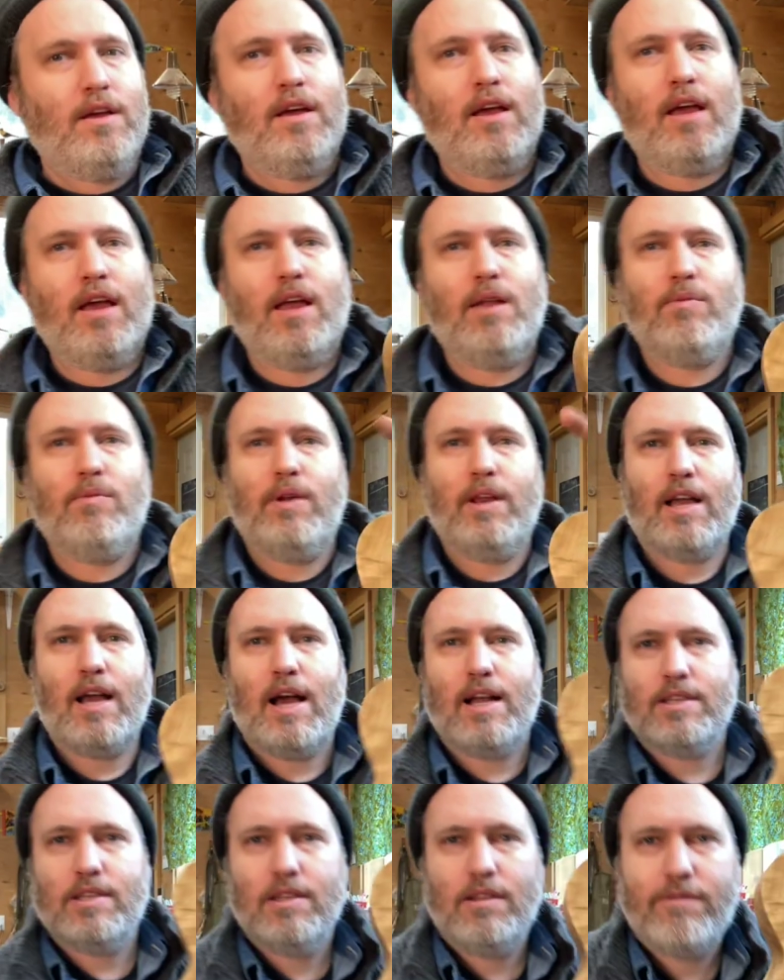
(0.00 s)
And when it
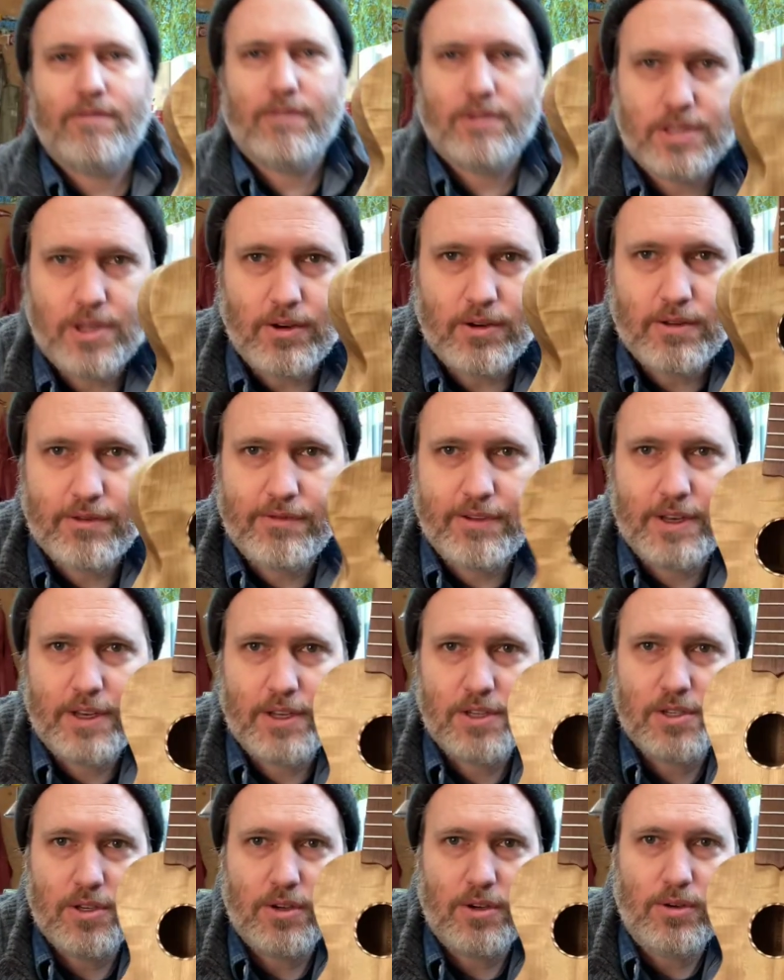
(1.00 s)
got to the first coat of
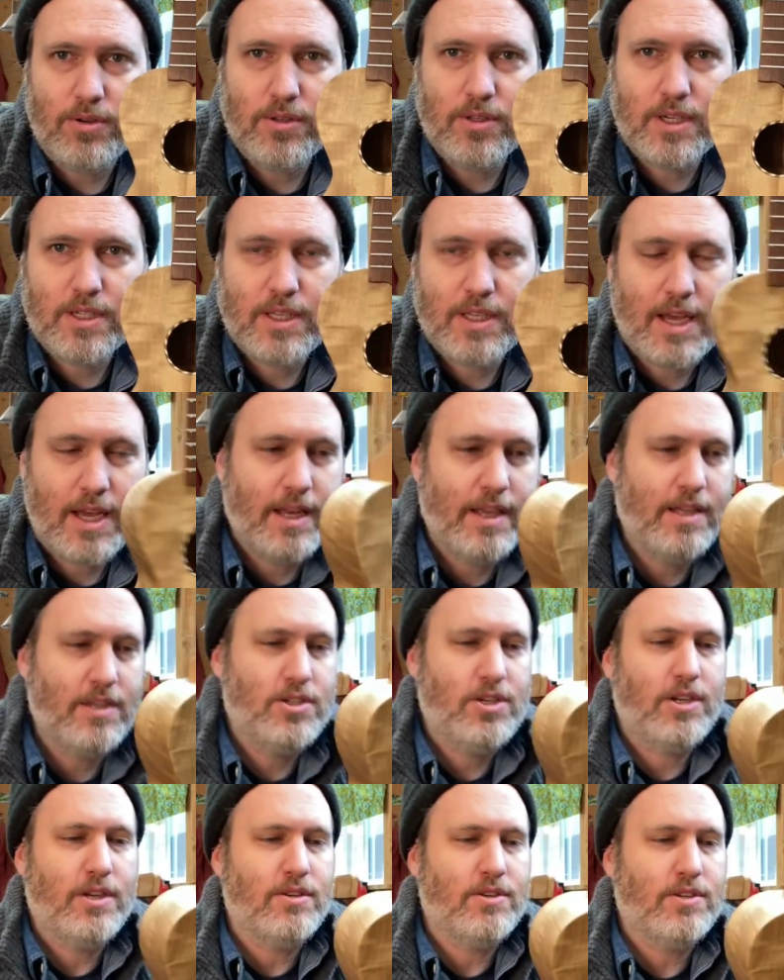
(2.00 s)
finish, Nicole looked at it and
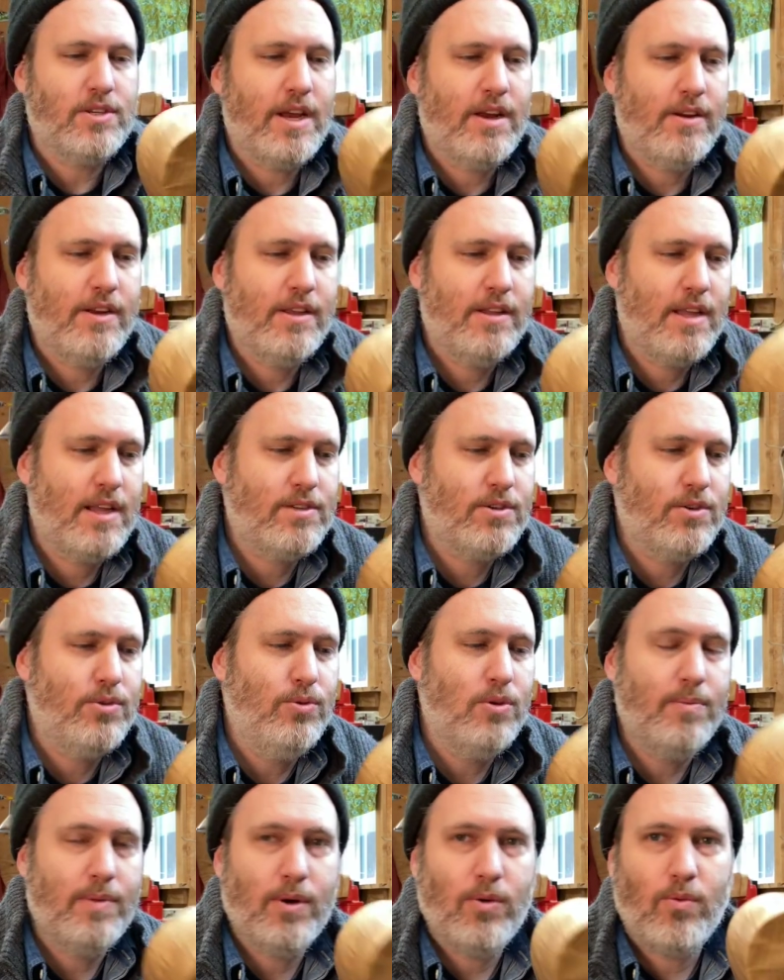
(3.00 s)
she goes, "Aaron, that's
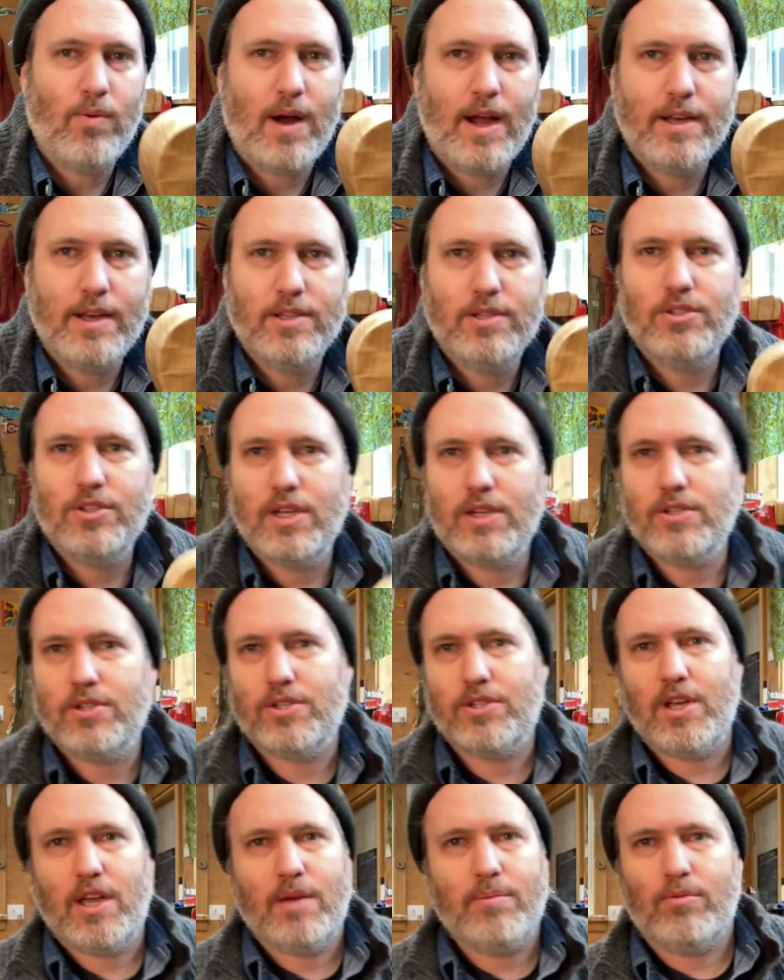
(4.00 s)
cool, but why did you change the
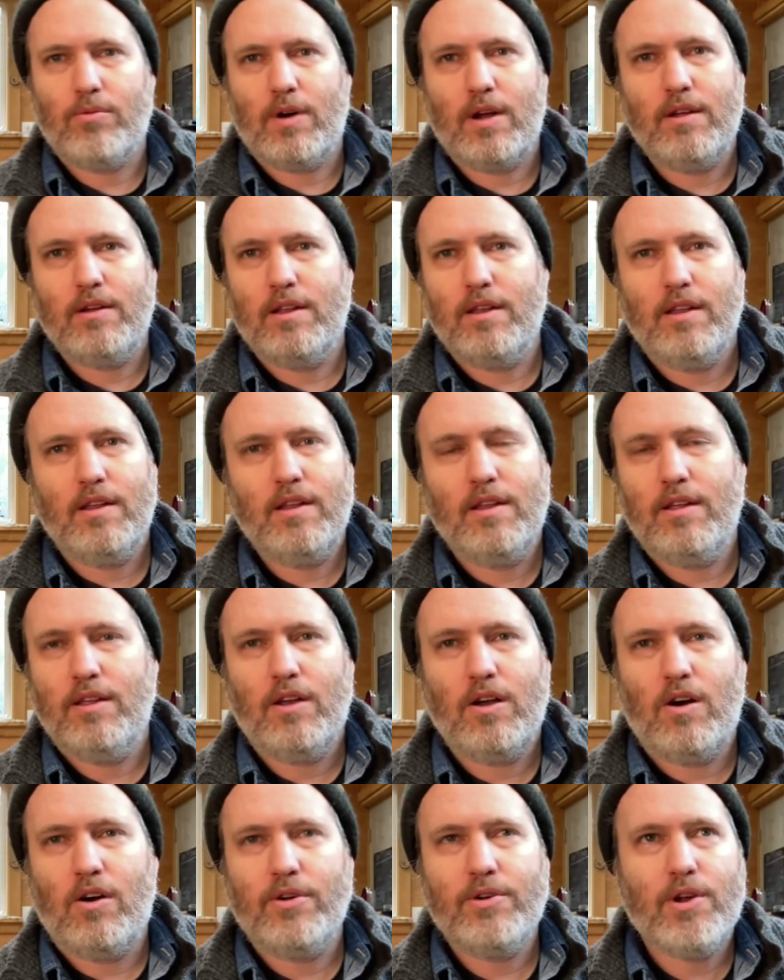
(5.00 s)
shape? What?
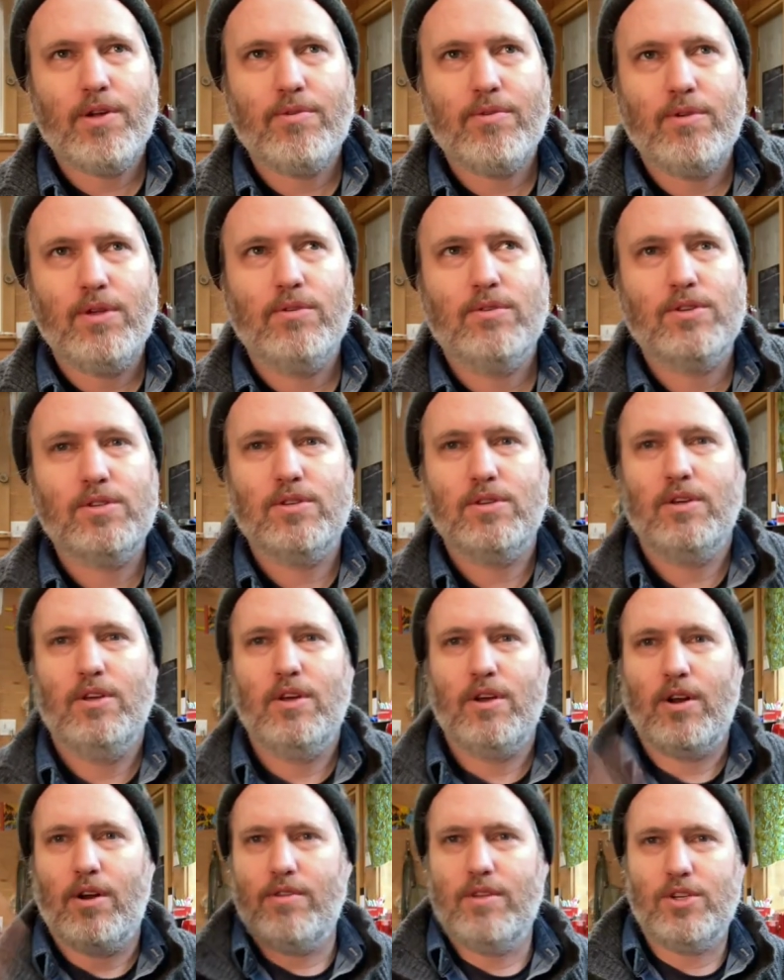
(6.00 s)
All your other ukes
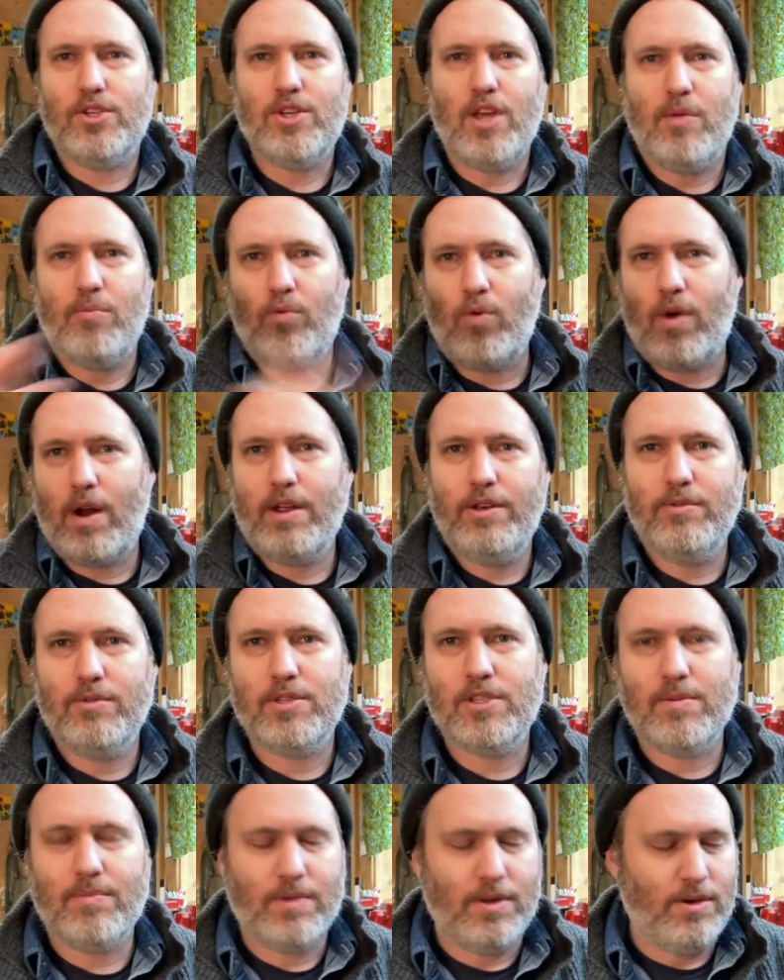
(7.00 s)
are this shape. Why are you doing
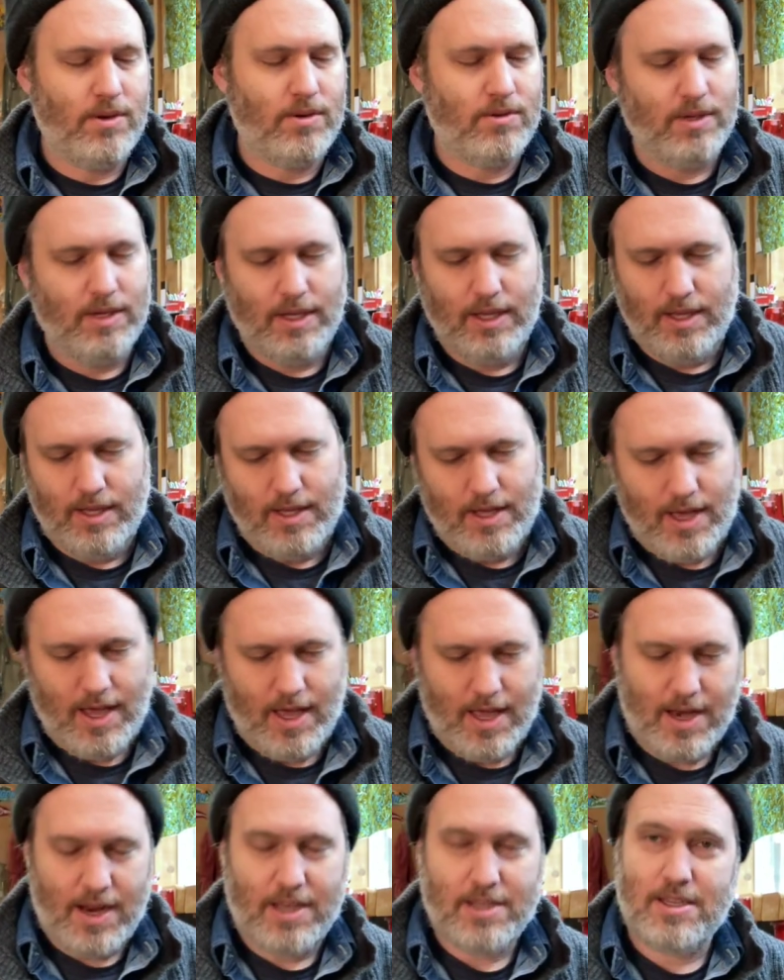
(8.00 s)
something new?"
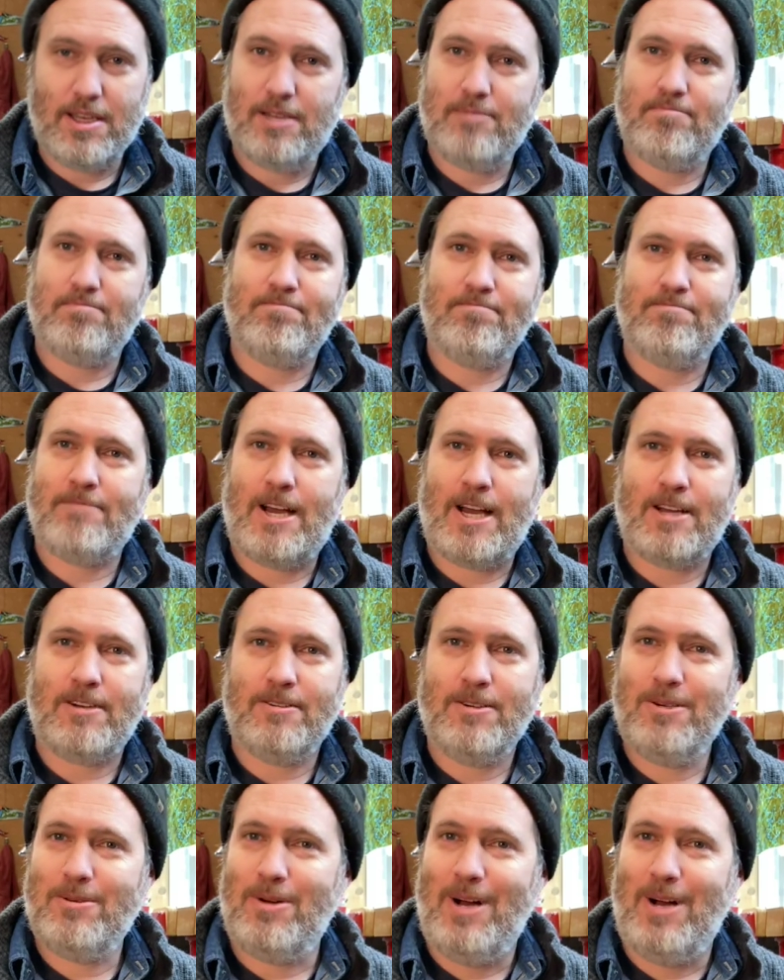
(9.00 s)
And I said, "I don't know.